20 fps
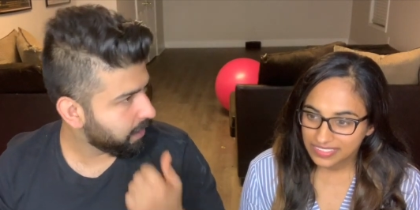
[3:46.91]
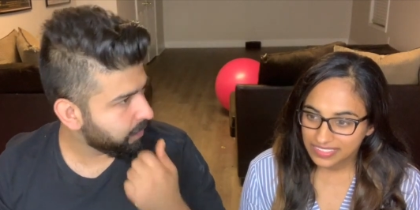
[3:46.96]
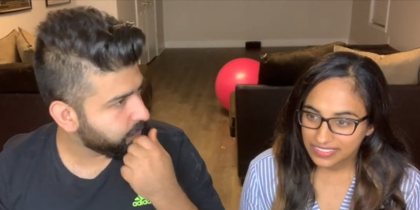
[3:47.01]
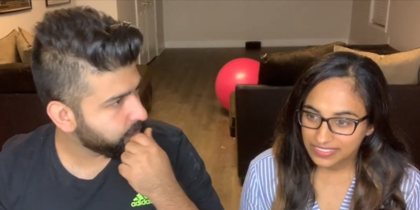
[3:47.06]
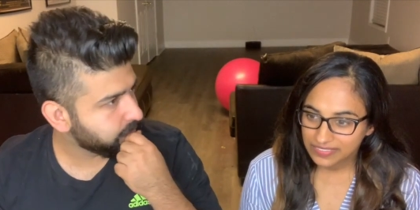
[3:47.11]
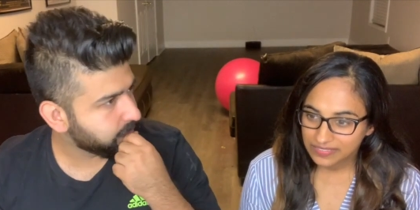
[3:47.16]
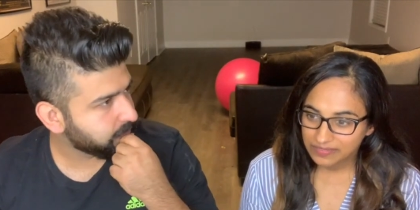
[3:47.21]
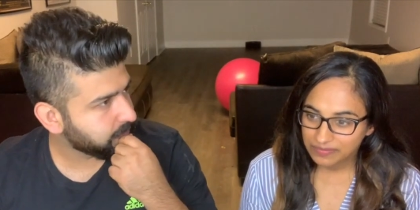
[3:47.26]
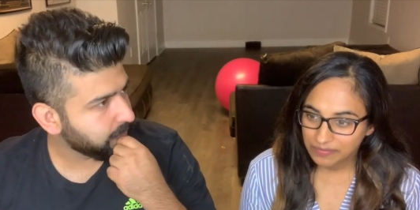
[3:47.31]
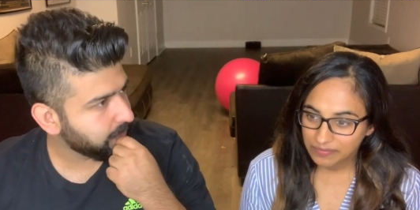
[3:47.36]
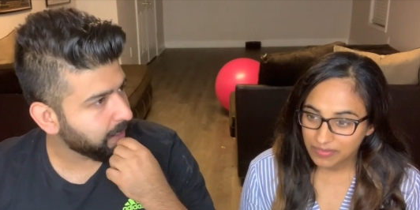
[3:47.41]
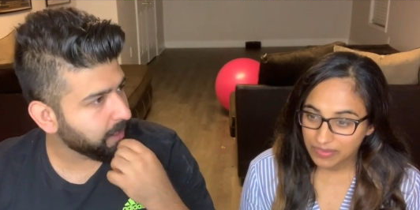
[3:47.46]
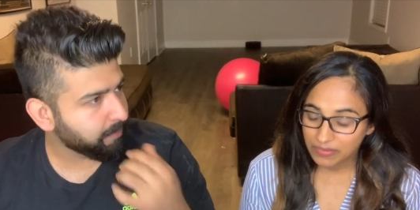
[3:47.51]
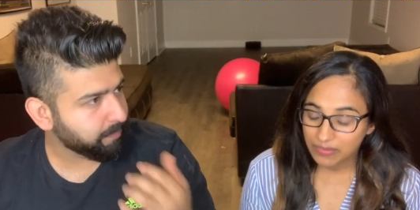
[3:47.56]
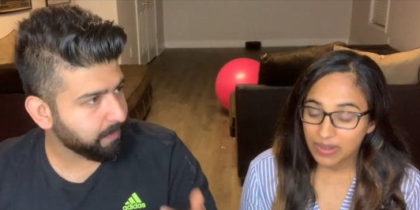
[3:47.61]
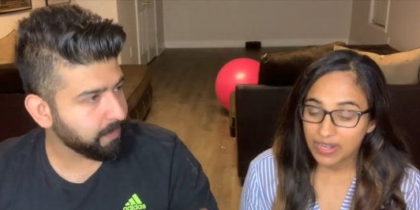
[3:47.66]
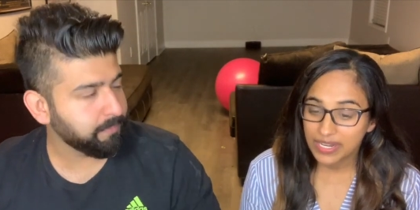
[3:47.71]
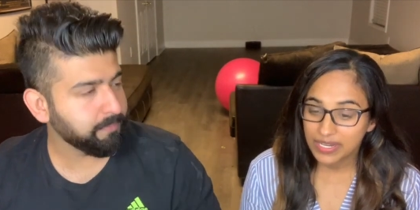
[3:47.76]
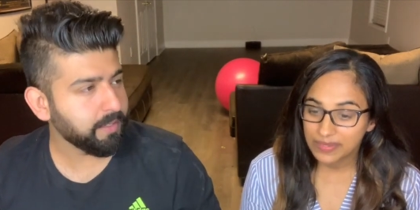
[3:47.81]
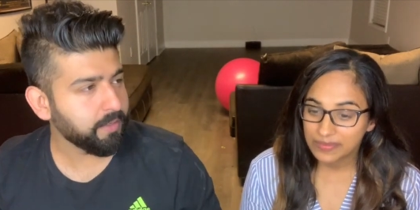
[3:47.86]
Speaker 1: I would say like
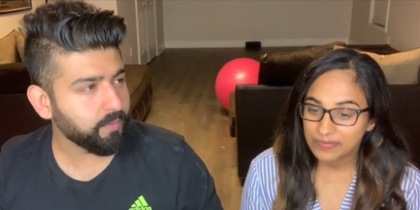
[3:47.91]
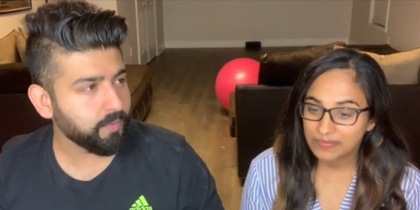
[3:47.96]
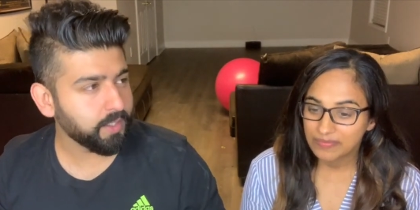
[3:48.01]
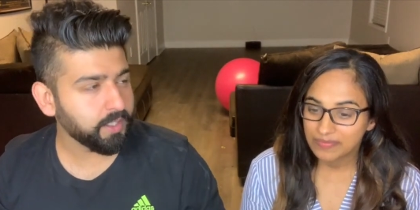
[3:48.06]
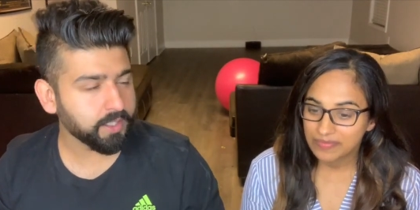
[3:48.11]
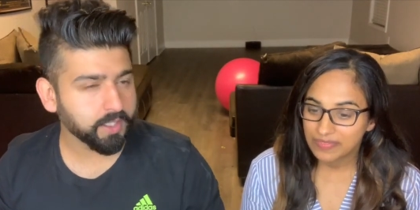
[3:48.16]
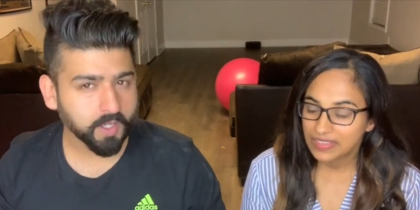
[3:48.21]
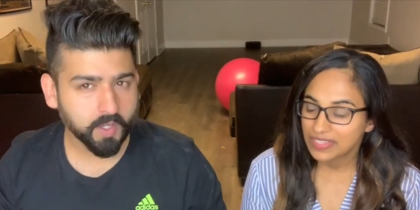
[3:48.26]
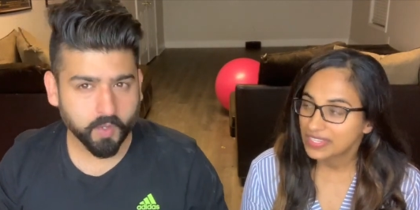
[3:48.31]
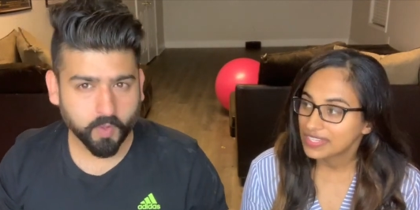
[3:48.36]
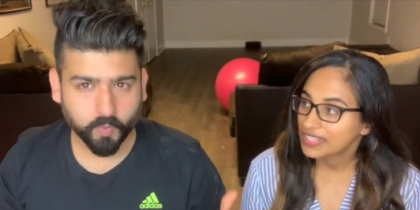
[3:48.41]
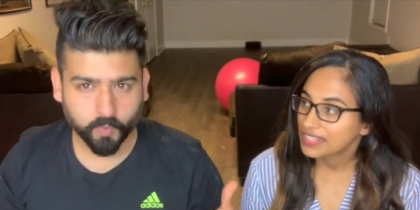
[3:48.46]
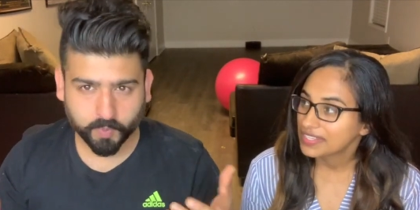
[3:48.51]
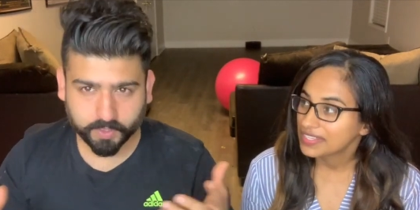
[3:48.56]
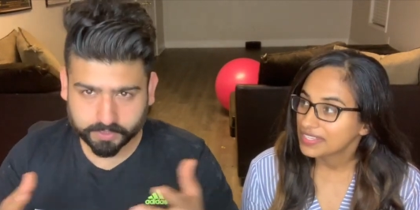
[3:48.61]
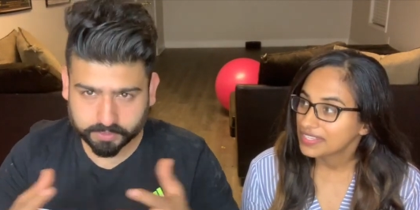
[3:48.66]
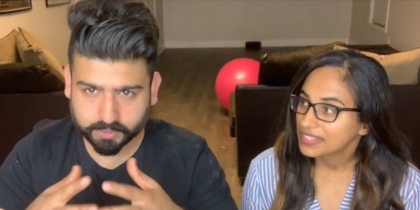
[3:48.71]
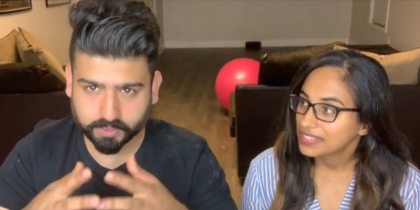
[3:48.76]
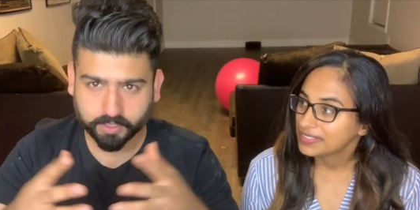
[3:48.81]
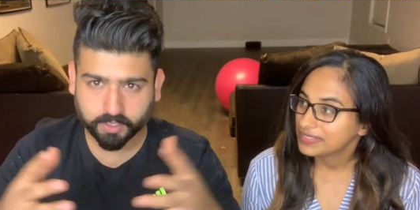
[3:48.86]
right. Padmavat
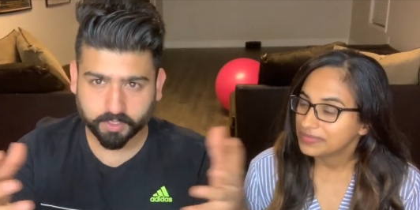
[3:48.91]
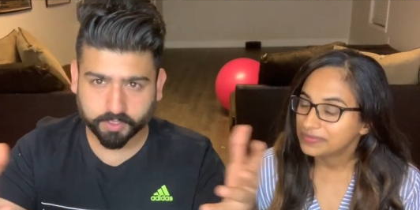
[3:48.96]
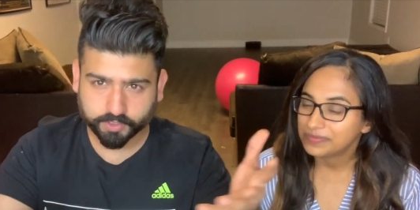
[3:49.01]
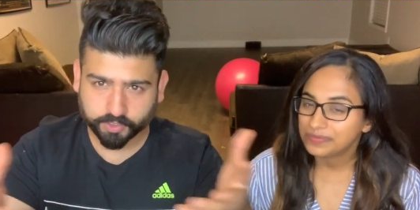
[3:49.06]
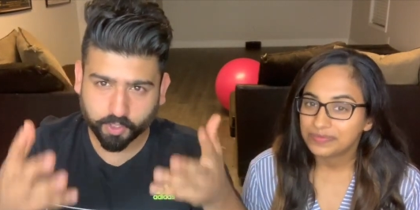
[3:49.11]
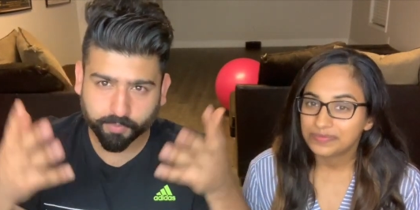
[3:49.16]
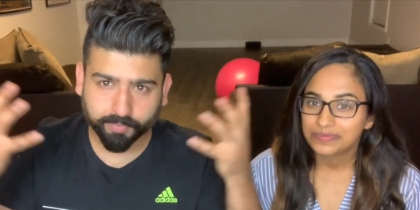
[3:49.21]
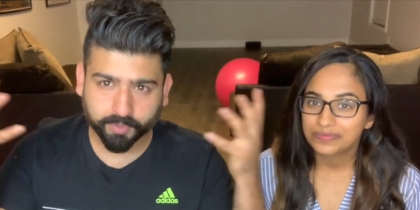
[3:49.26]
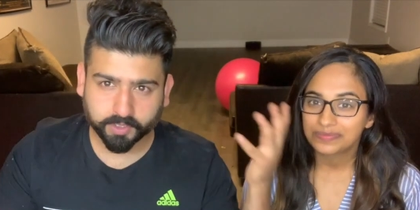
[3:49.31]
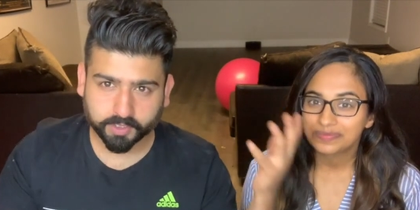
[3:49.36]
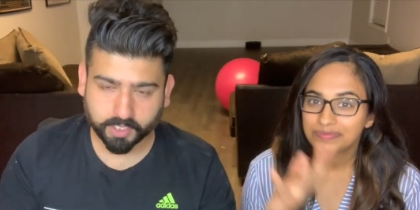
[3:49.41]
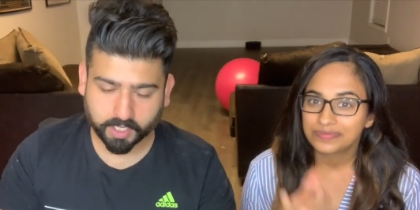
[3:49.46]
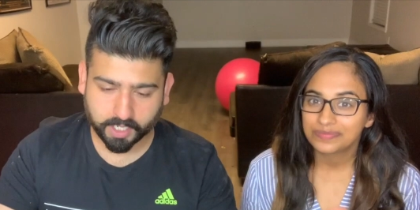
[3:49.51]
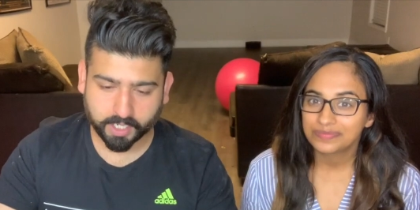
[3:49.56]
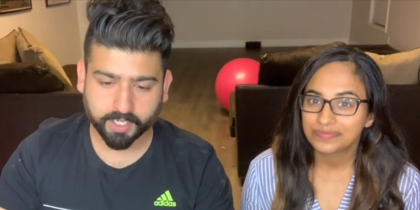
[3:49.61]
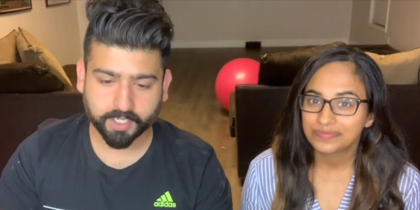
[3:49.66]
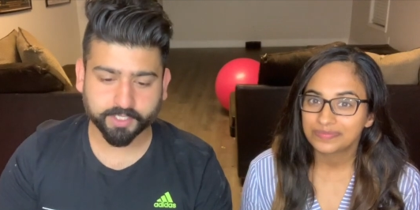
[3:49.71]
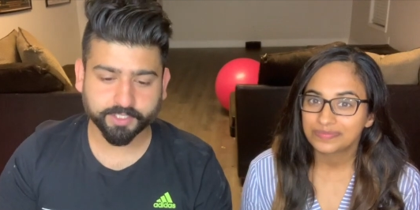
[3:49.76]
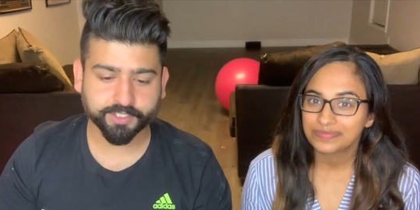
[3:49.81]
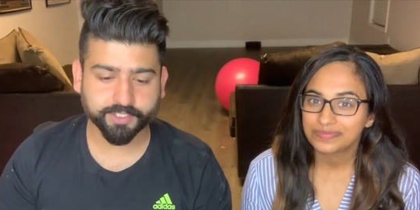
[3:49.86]
was uh, ensemble
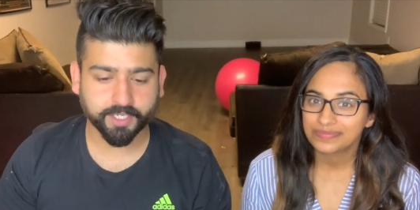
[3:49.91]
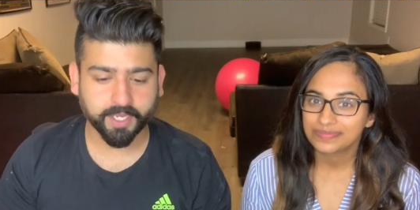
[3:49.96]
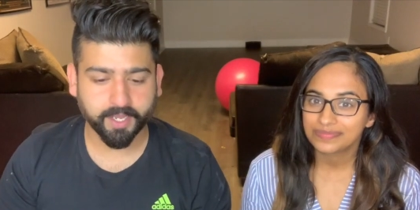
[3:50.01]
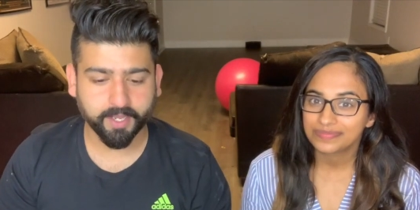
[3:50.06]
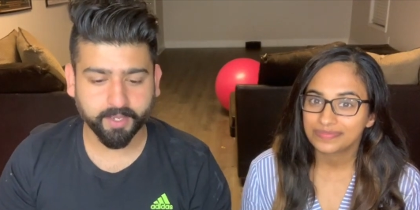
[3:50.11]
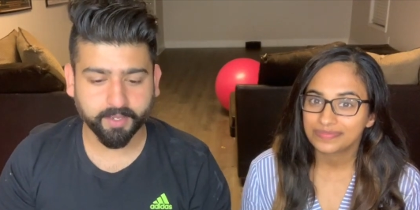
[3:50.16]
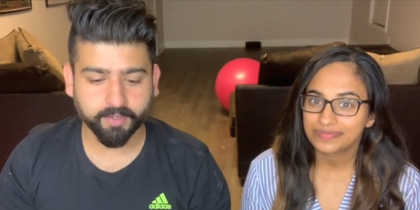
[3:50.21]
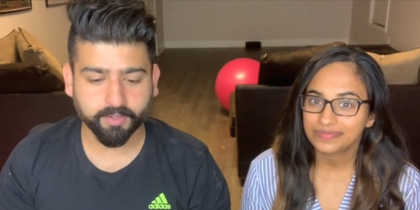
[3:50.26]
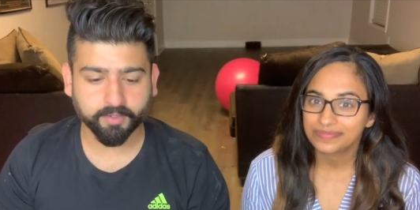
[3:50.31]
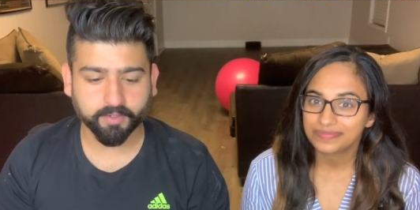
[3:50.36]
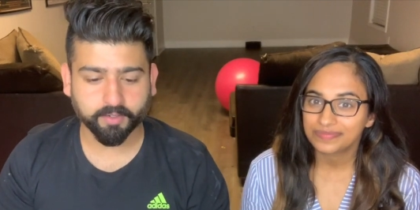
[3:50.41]
cast and.